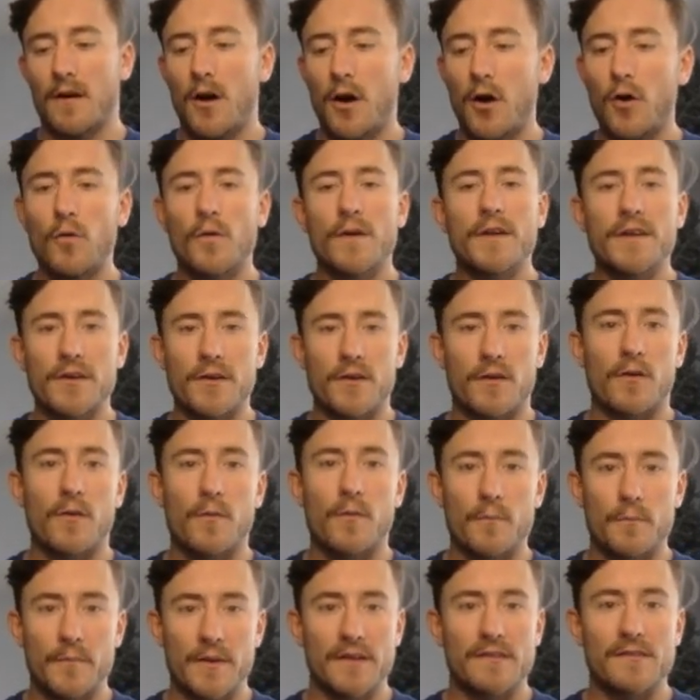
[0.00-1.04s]
owning your
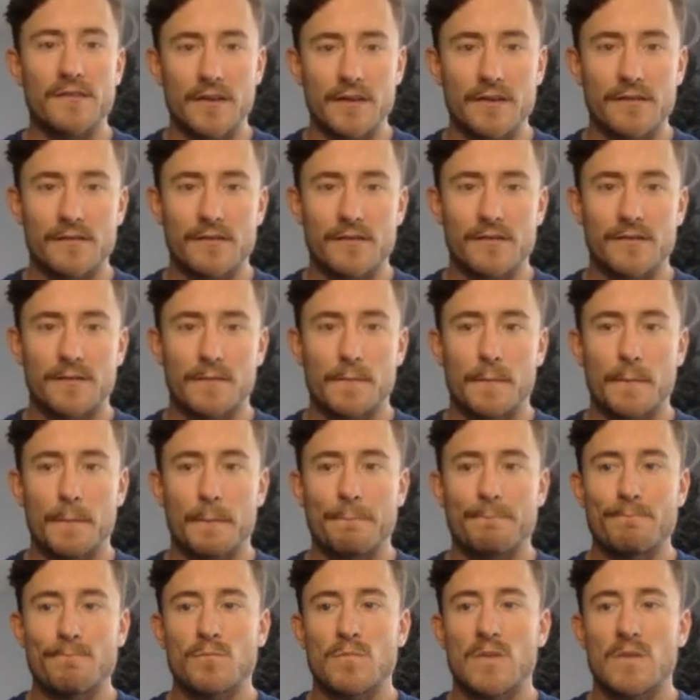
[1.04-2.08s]
own business
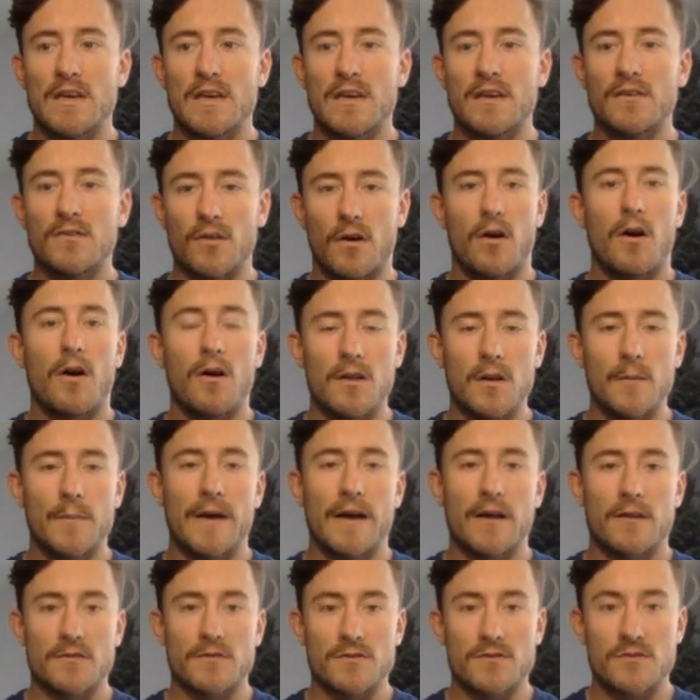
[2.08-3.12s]
is all
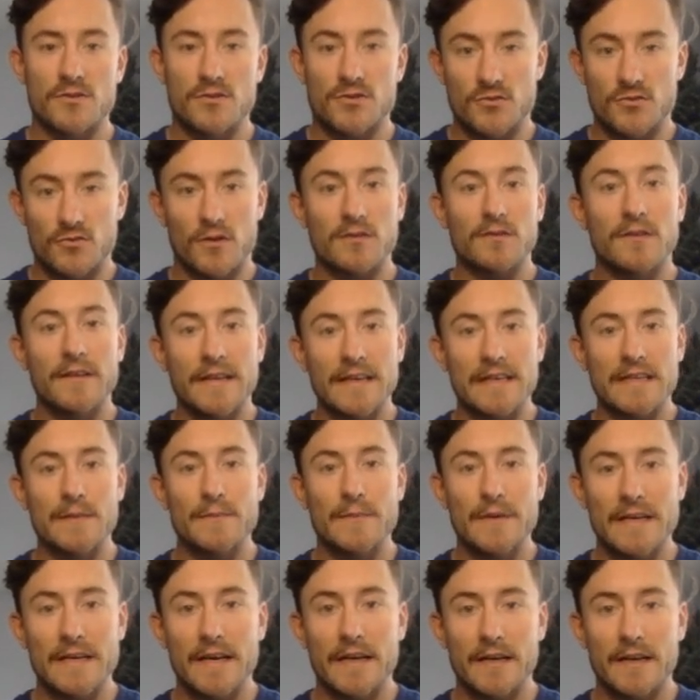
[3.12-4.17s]
about struggling in the
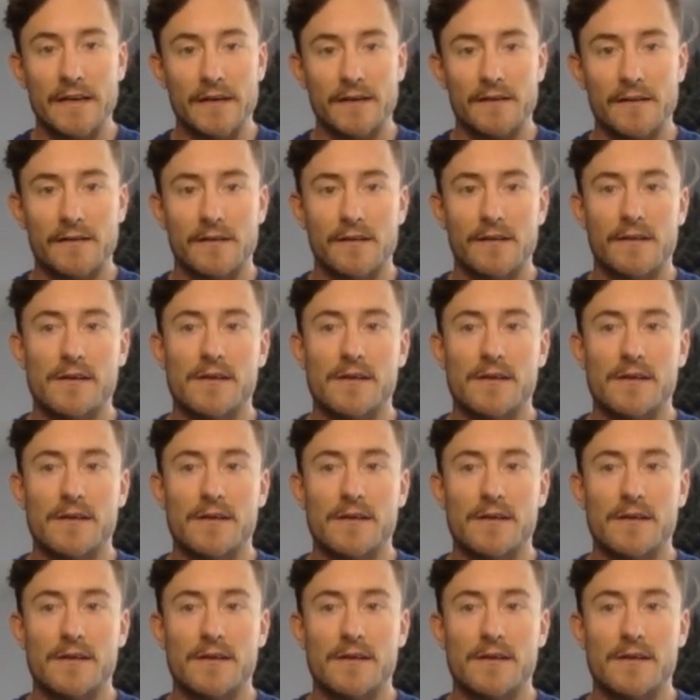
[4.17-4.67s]
beginning